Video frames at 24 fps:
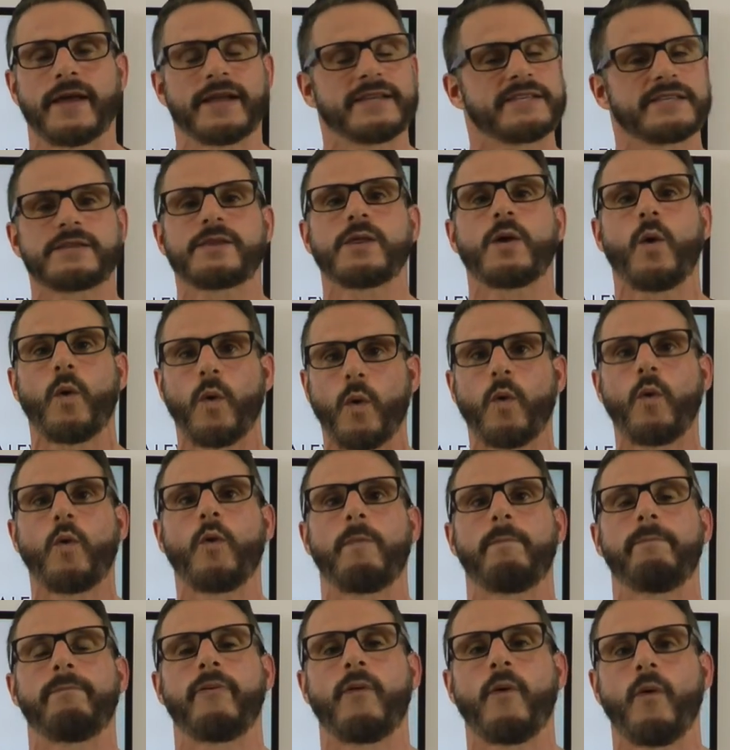That's the whole
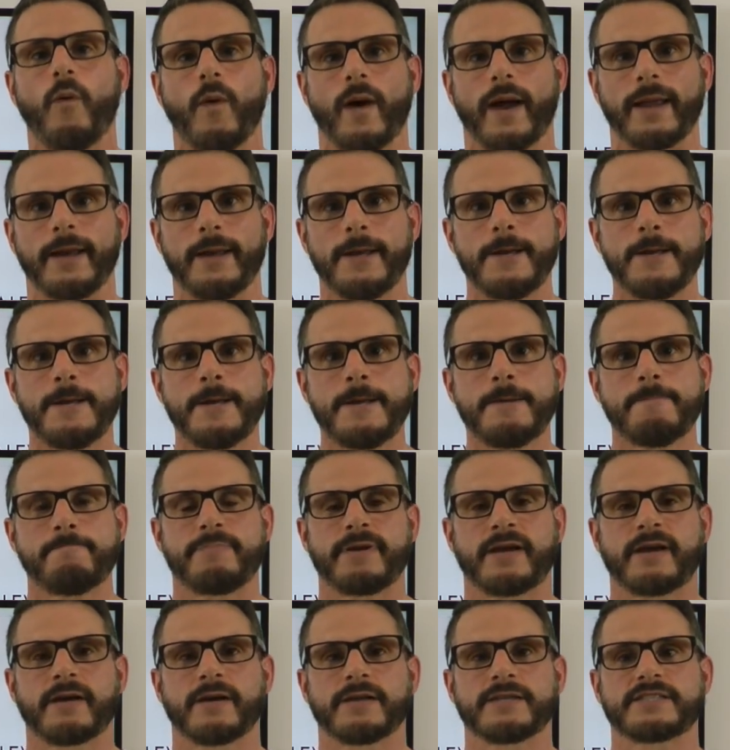point.
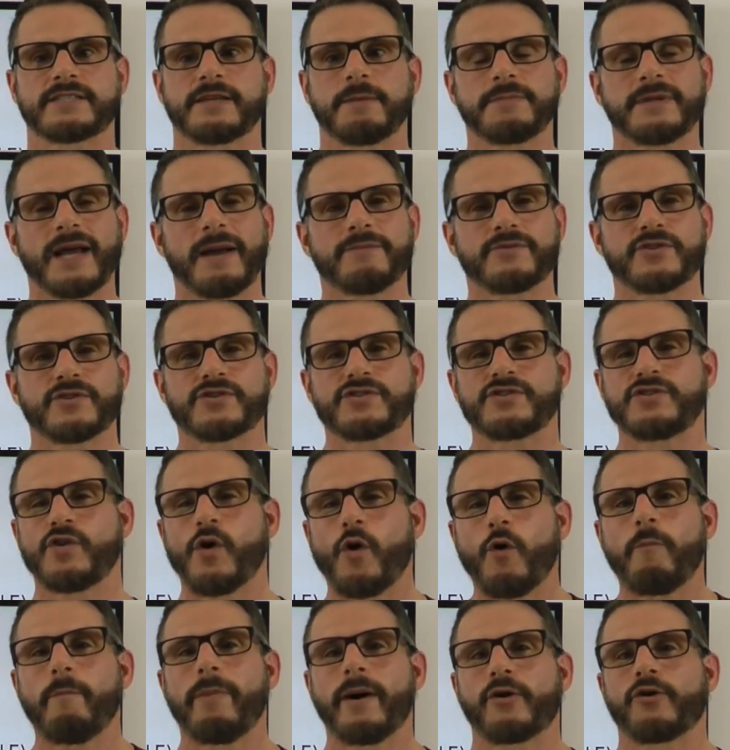Because sometimes there's
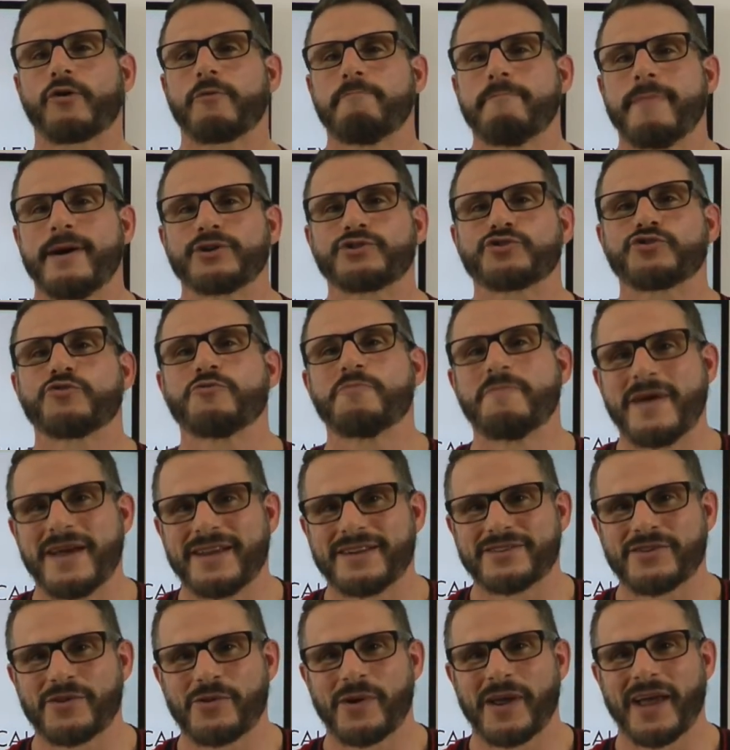no better
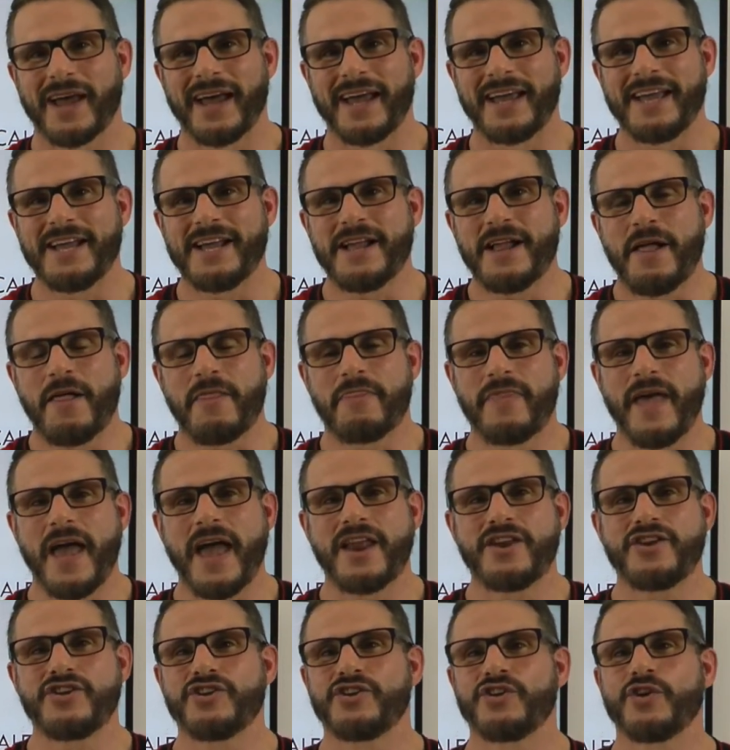measurement, okay,
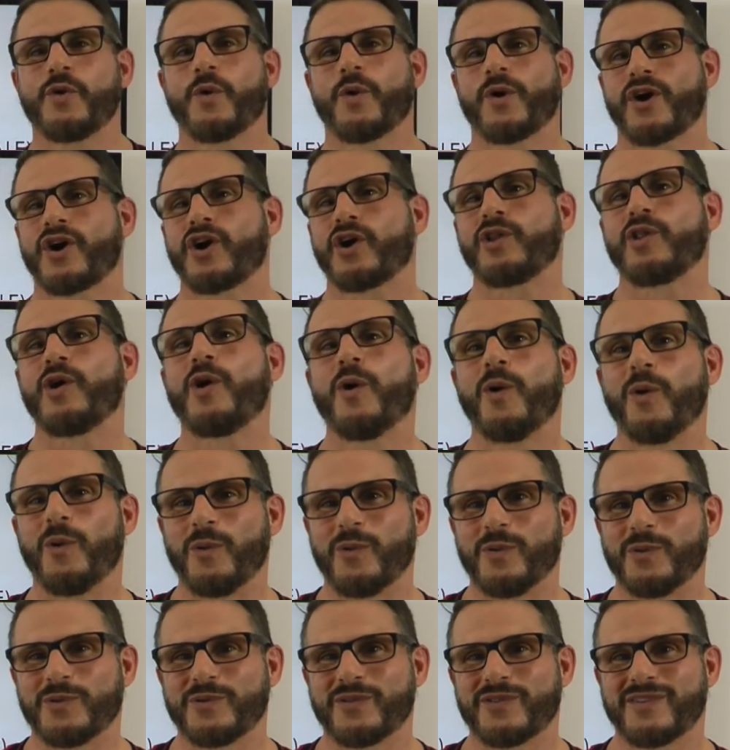than your
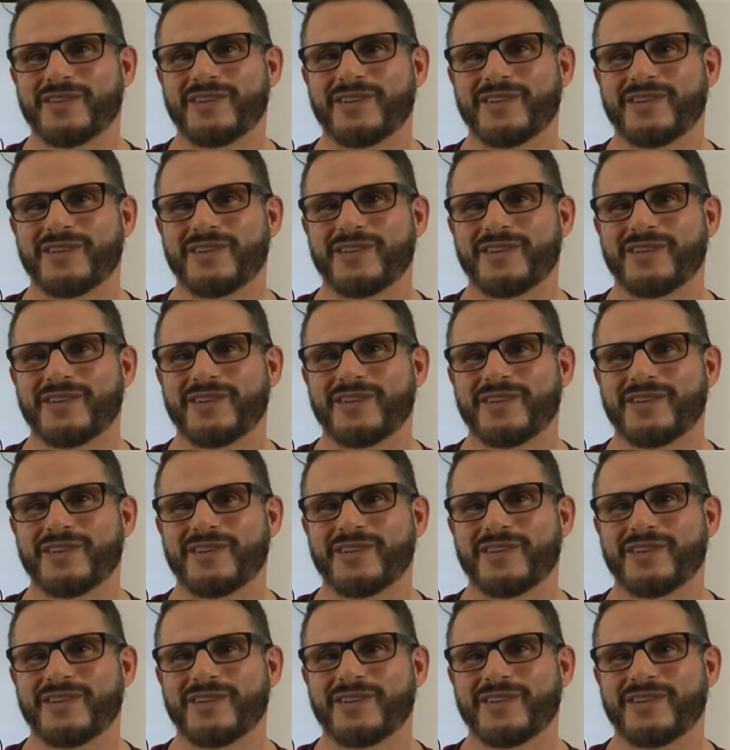clothes.